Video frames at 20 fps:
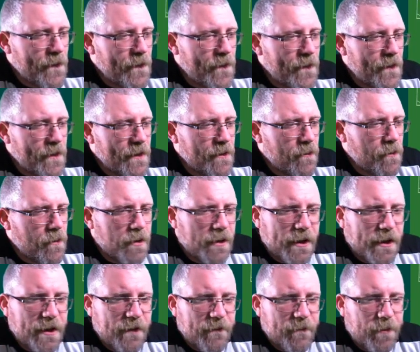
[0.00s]
and I want
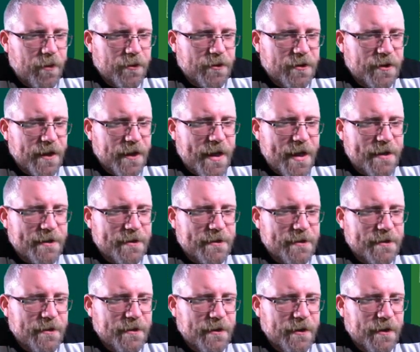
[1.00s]
to give Busquets